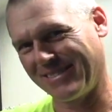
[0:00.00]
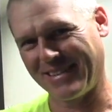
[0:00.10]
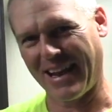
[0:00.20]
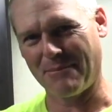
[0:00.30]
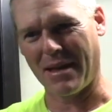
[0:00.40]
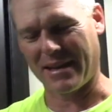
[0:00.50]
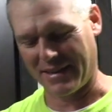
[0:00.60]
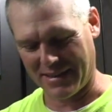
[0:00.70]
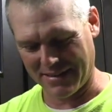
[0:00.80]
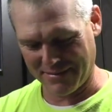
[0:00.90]
not going
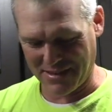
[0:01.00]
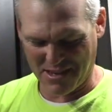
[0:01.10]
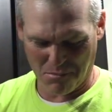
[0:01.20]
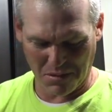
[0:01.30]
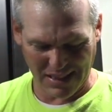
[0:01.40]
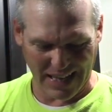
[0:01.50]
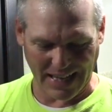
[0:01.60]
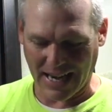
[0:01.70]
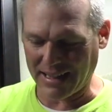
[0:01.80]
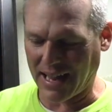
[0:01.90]
to
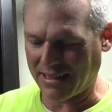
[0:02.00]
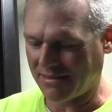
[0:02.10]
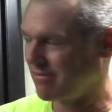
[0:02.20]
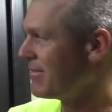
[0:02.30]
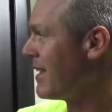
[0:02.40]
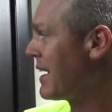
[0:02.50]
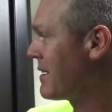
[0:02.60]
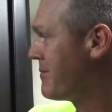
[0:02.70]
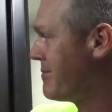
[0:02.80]
complain. I like